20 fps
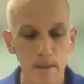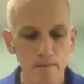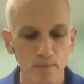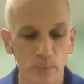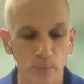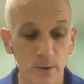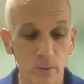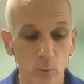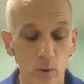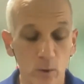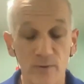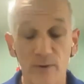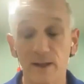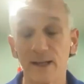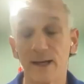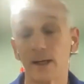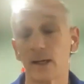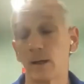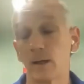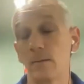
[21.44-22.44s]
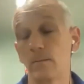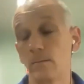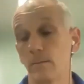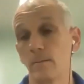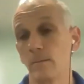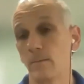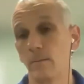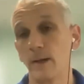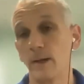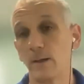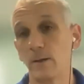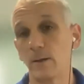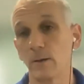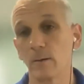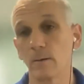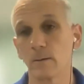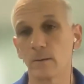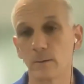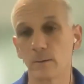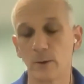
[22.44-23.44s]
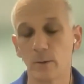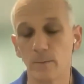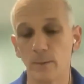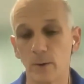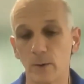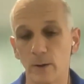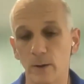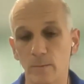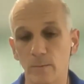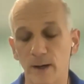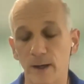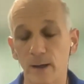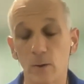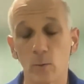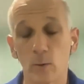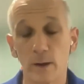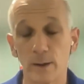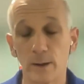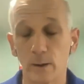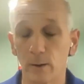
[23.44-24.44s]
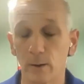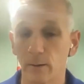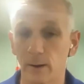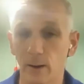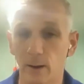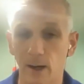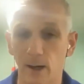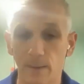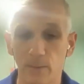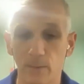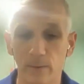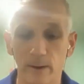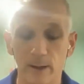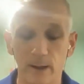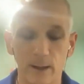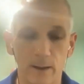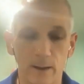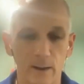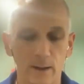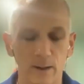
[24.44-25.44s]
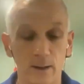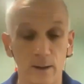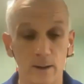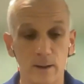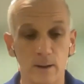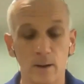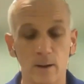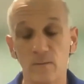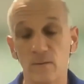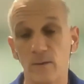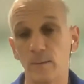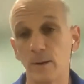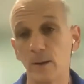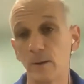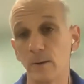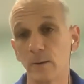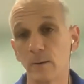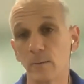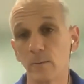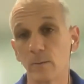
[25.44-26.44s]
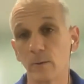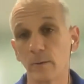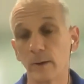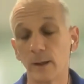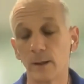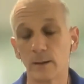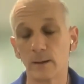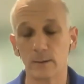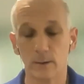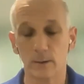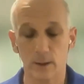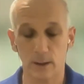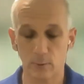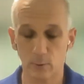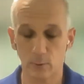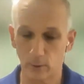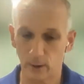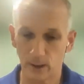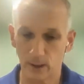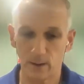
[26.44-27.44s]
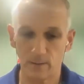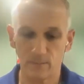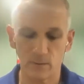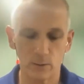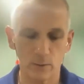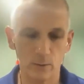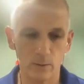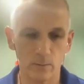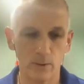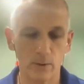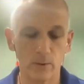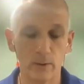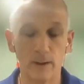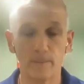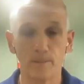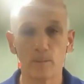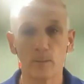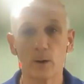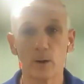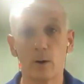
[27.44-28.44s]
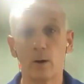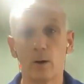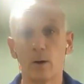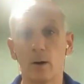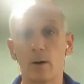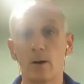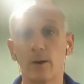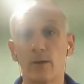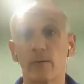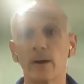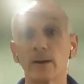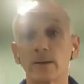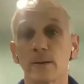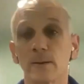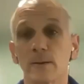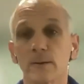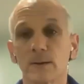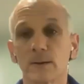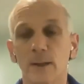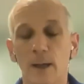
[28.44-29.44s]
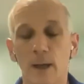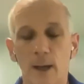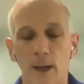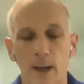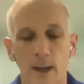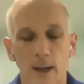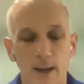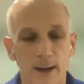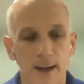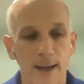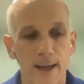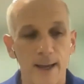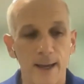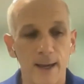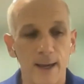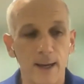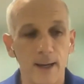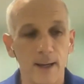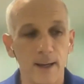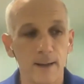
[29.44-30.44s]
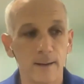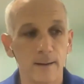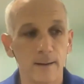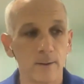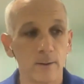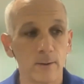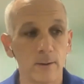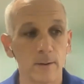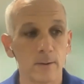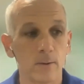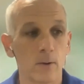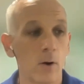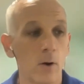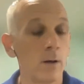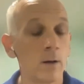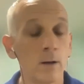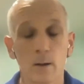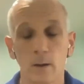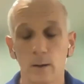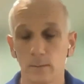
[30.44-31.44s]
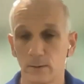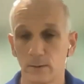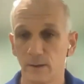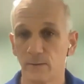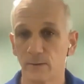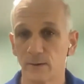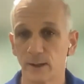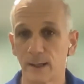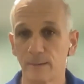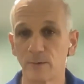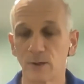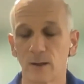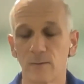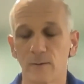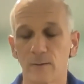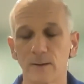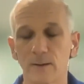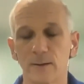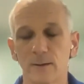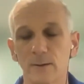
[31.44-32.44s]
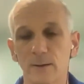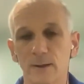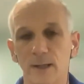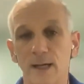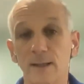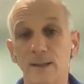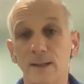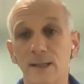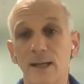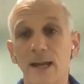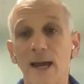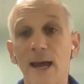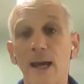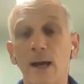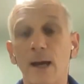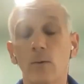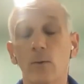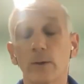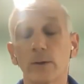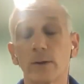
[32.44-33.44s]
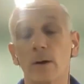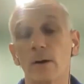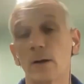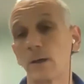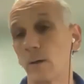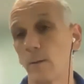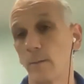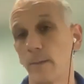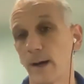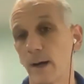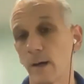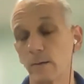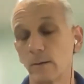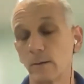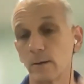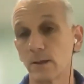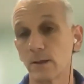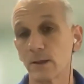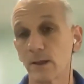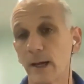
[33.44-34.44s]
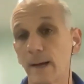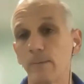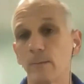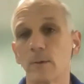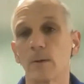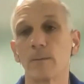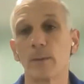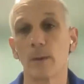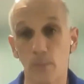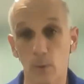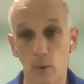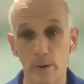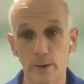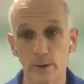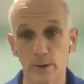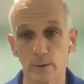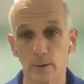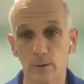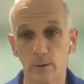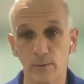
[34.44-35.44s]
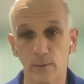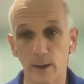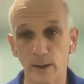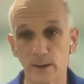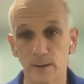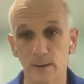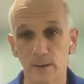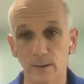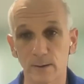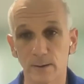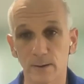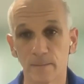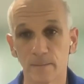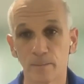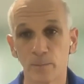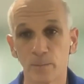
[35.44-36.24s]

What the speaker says: one thing that can make your boating better, whether you're operating in an unfamiliar marina or, again, if you're new to boating, are thrusters. And there are different types of thrusters. And today we're talking about the Sleipner proportional thrusters.